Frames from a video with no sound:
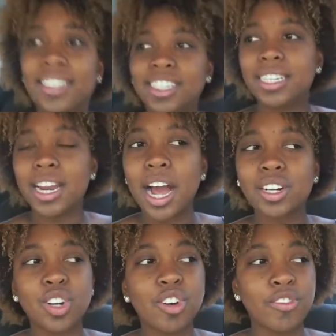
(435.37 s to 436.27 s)
she
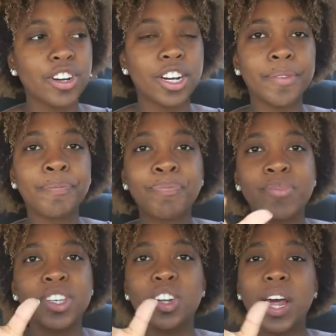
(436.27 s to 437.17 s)
knocked over,
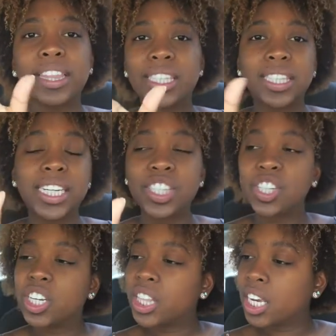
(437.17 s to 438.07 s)
you know, like the
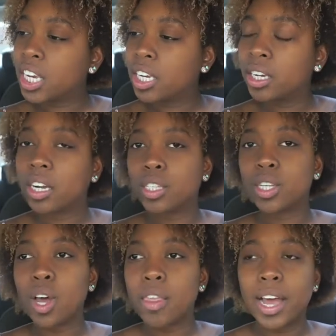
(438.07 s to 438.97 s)
sensor thing.
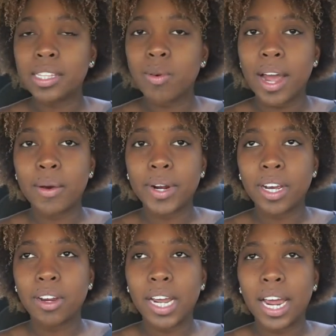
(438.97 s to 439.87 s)
So that's why it wouldn't
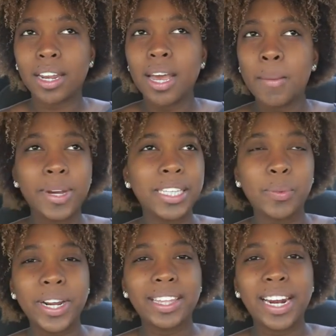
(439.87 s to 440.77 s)
go down. But it's
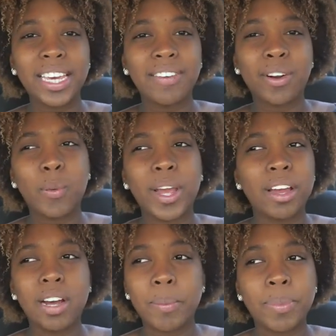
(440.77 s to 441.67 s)
weird that it even
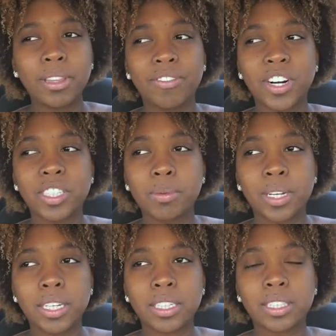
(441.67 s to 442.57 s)
went up in the first
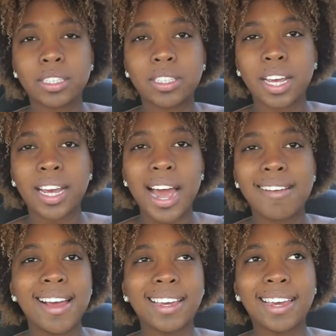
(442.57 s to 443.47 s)
place. Like, how
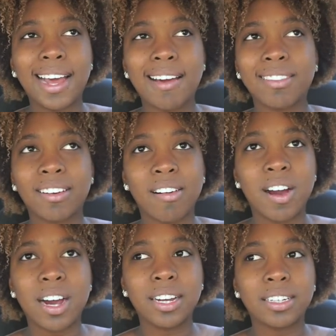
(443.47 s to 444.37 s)
did I get out the
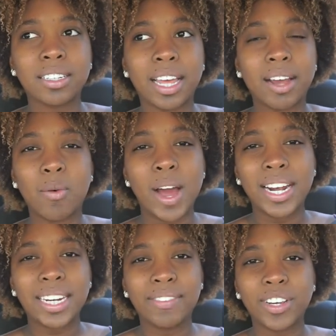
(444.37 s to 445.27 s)
garage? Like, why
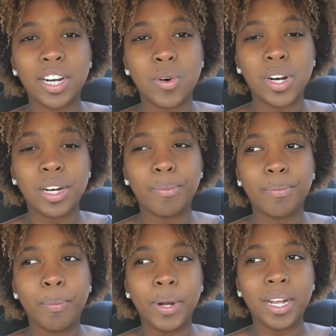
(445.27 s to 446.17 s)
did it even go up?
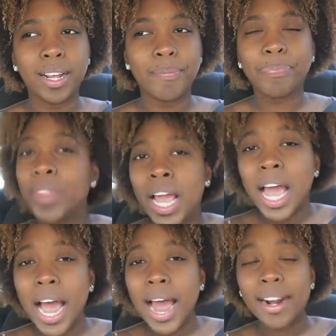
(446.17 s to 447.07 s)
But
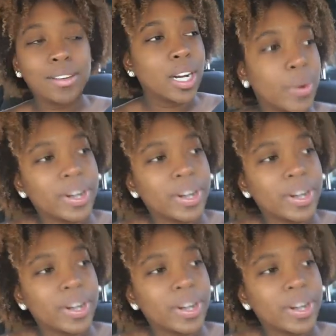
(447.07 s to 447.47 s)
I don't know,